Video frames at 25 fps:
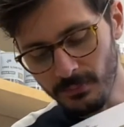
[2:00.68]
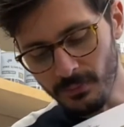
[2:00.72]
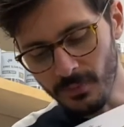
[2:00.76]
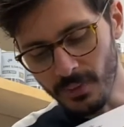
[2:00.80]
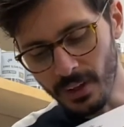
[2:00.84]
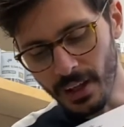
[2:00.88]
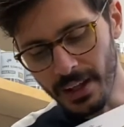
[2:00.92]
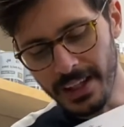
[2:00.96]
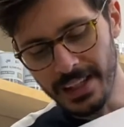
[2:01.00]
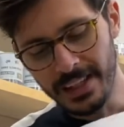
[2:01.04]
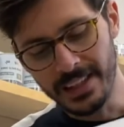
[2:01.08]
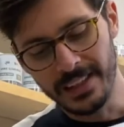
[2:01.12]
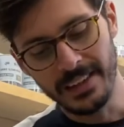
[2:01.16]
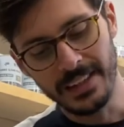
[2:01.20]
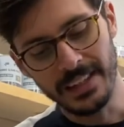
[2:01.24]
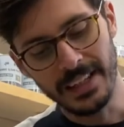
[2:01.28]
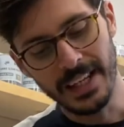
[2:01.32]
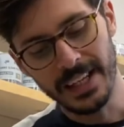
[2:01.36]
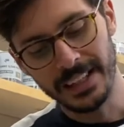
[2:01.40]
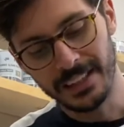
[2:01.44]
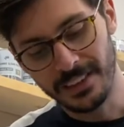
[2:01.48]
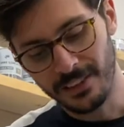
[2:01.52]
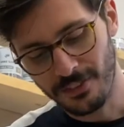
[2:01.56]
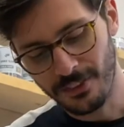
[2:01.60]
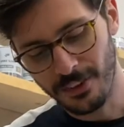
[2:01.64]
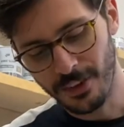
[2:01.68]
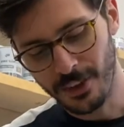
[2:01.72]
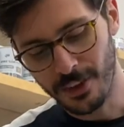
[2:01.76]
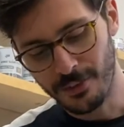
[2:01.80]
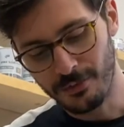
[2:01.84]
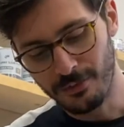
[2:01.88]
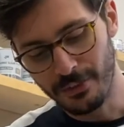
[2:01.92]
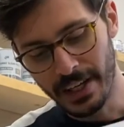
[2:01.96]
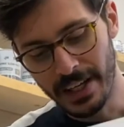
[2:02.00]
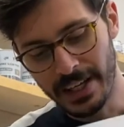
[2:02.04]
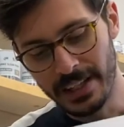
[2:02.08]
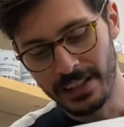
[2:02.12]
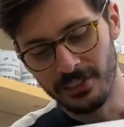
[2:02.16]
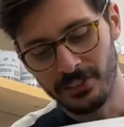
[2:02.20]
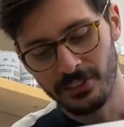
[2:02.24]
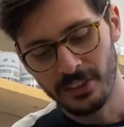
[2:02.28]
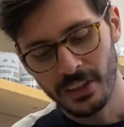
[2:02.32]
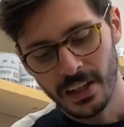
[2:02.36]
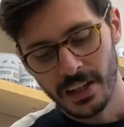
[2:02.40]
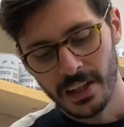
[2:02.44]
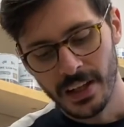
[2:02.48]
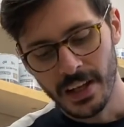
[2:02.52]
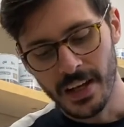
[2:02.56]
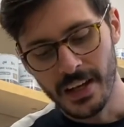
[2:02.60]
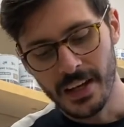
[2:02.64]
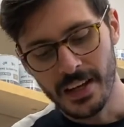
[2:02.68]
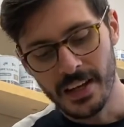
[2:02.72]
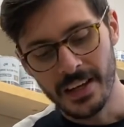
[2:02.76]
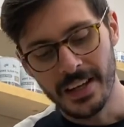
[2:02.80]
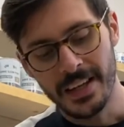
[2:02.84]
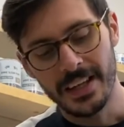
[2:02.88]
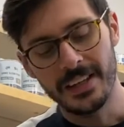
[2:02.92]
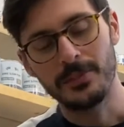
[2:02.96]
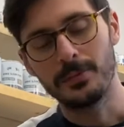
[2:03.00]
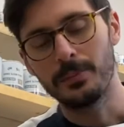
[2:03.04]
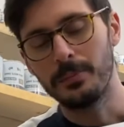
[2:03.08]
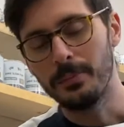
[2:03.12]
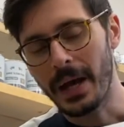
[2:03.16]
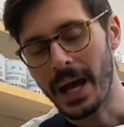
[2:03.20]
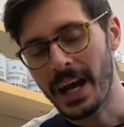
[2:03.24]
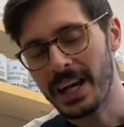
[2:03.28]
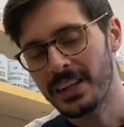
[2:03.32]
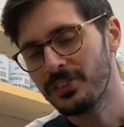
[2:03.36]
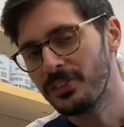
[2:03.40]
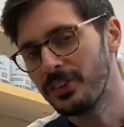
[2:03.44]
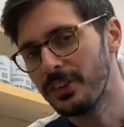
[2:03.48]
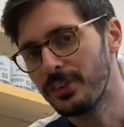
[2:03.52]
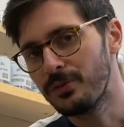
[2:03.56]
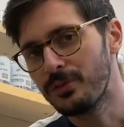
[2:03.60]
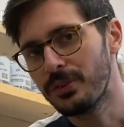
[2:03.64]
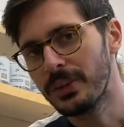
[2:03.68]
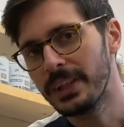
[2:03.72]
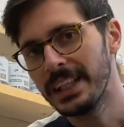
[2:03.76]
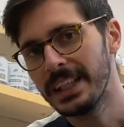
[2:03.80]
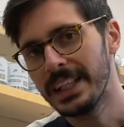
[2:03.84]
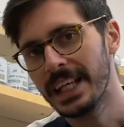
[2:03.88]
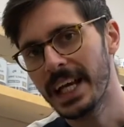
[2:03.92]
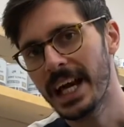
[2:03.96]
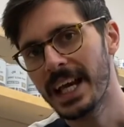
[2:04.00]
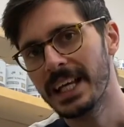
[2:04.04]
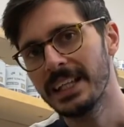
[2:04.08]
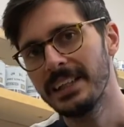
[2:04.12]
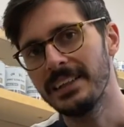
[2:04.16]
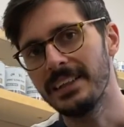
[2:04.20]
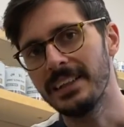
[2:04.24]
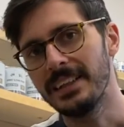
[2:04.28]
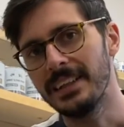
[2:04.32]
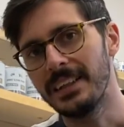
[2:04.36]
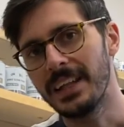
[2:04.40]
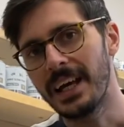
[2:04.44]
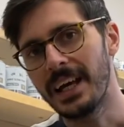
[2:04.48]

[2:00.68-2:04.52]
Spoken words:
the Annie Sloan range. It's actually really handy that